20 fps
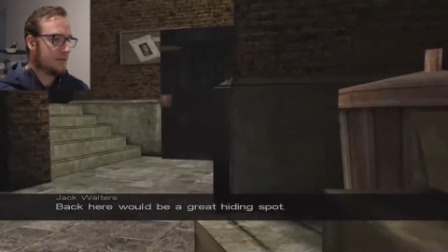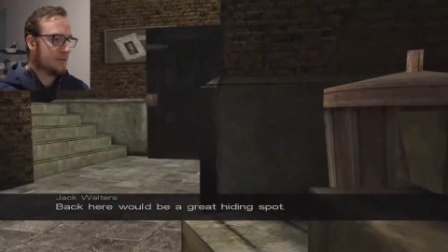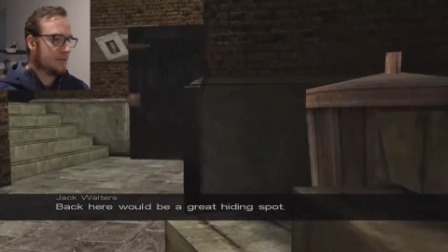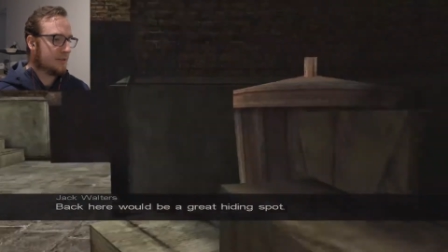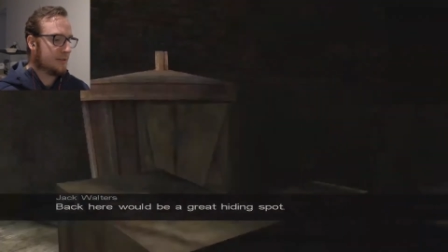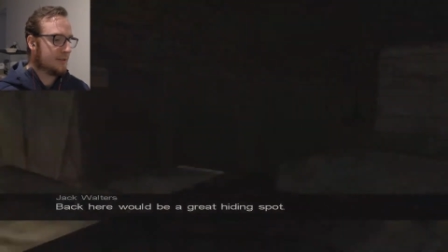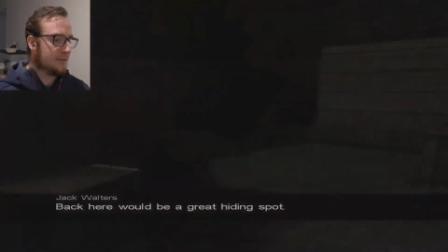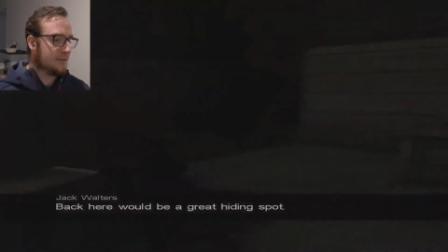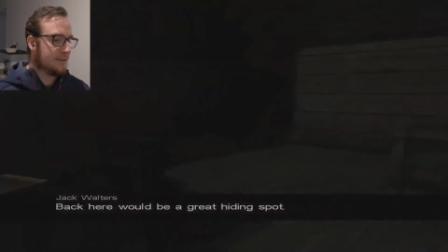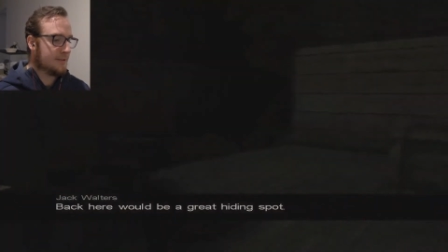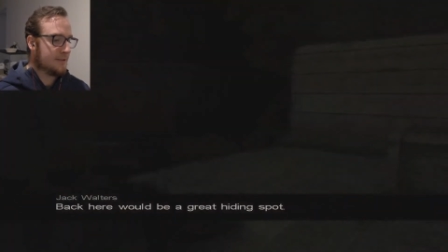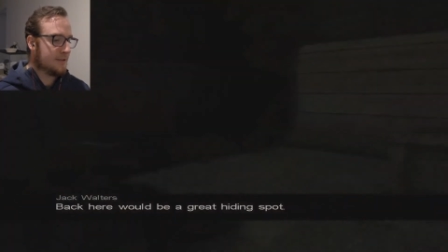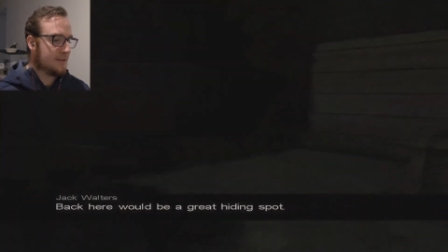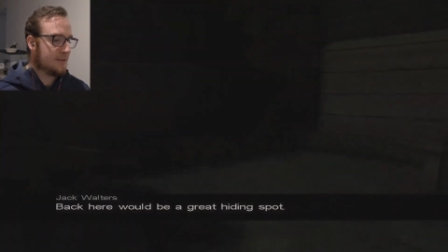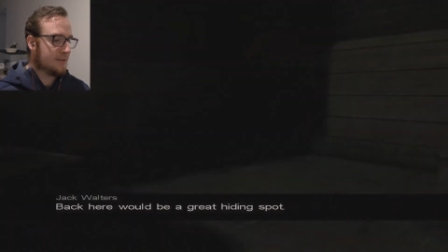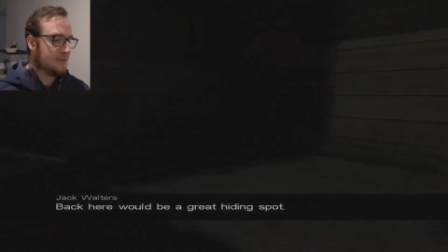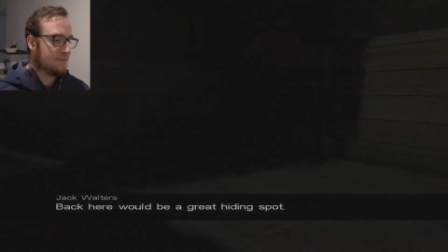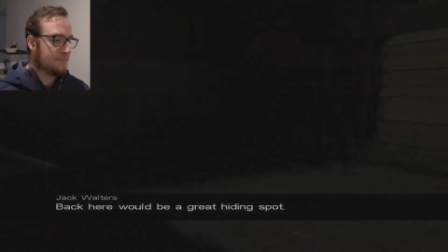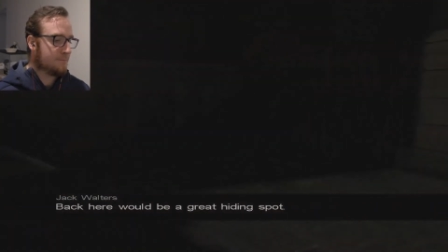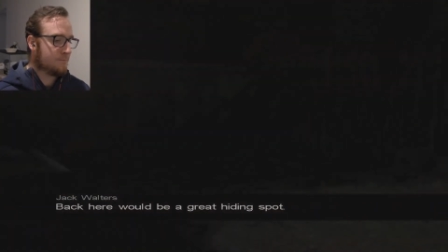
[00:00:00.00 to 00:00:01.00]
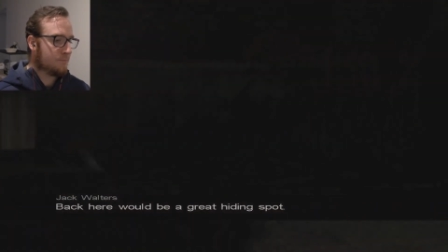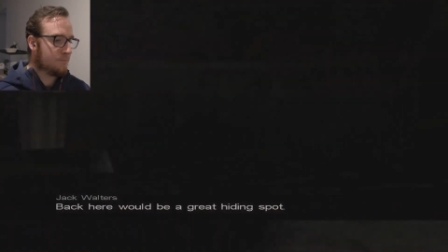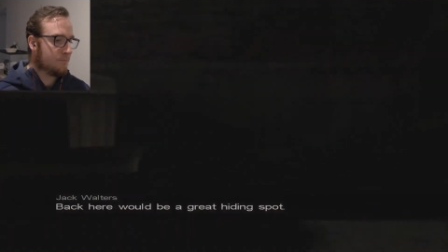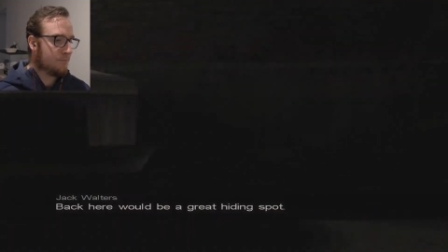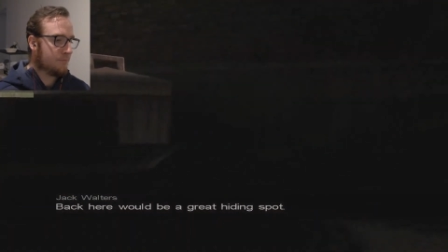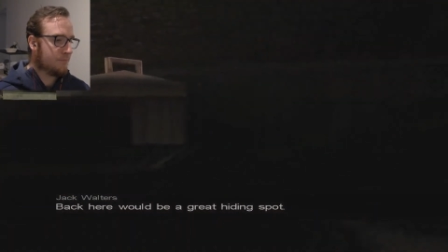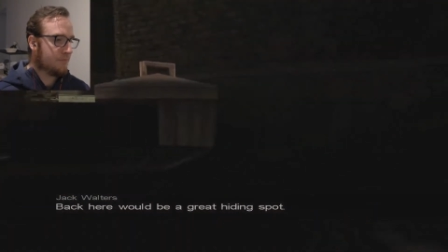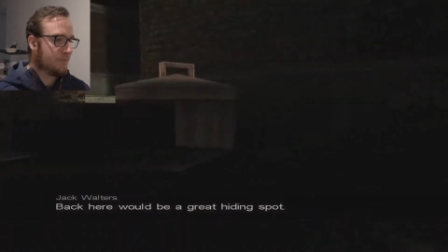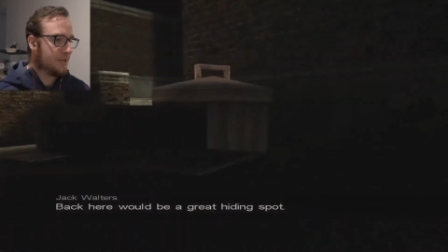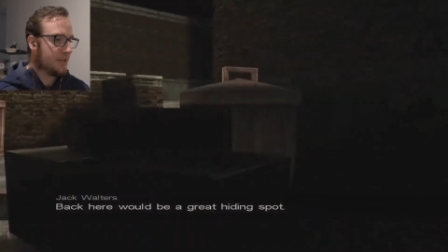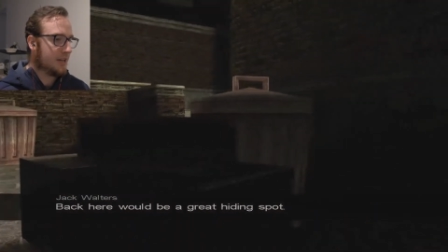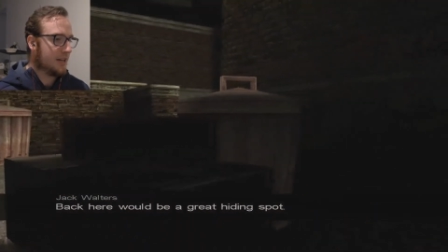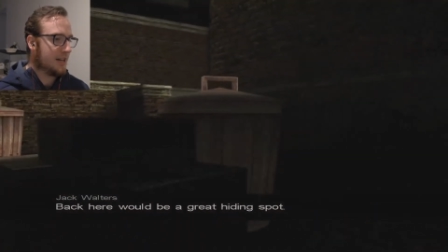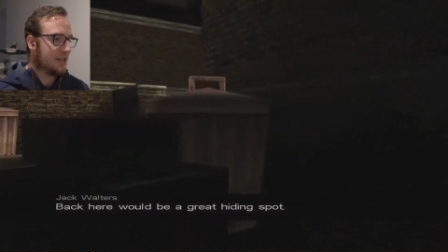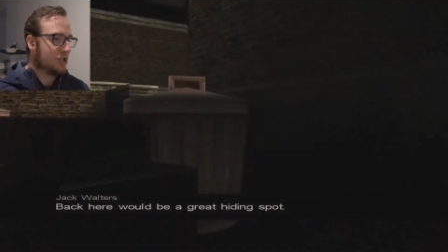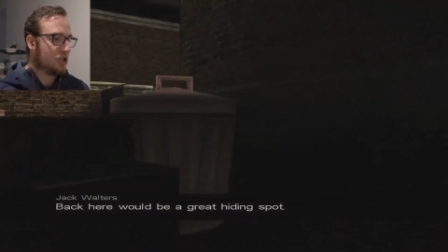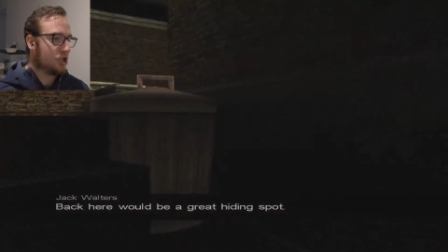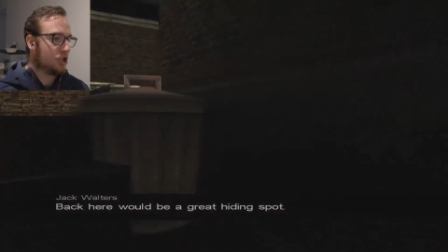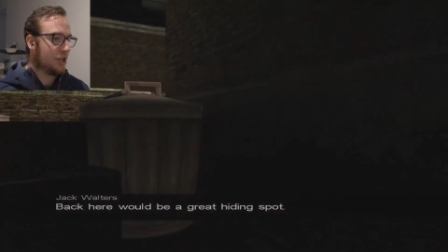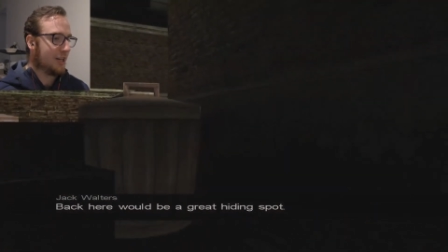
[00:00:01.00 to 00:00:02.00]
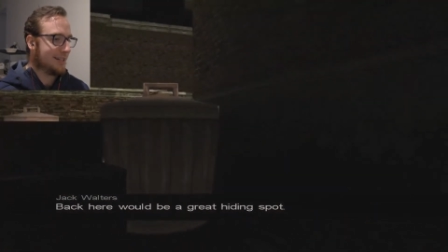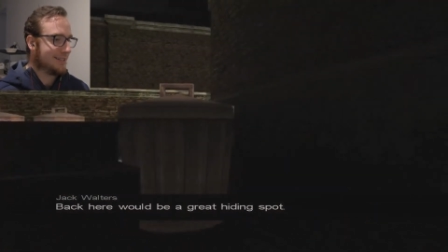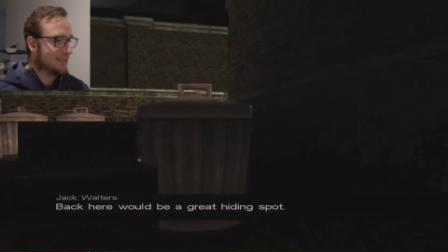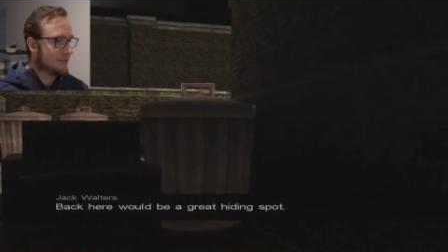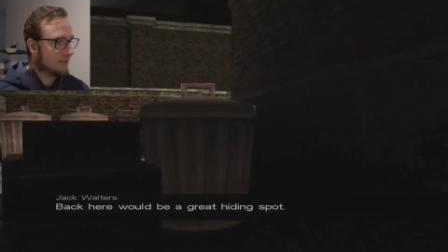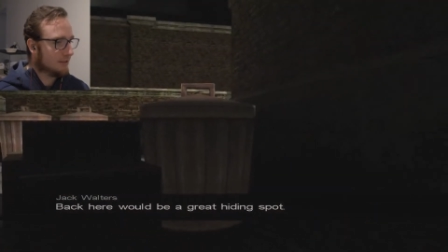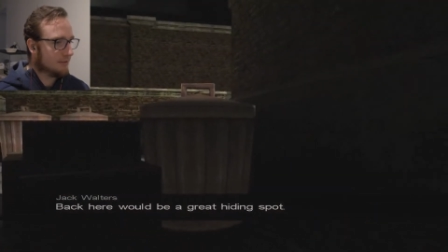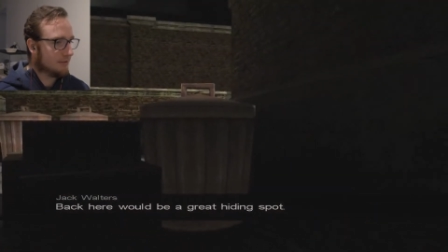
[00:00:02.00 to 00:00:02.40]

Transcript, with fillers: here would be a great hiding spot. Ah, shit.